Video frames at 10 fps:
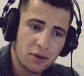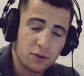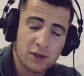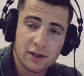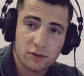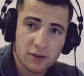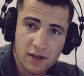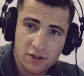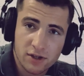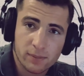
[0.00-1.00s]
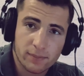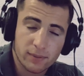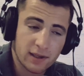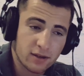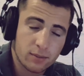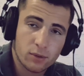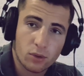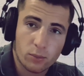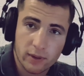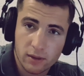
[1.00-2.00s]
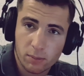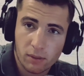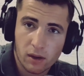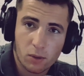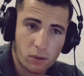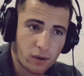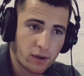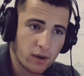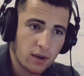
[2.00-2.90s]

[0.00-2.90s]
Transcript: You cannot catch up anymore with the power.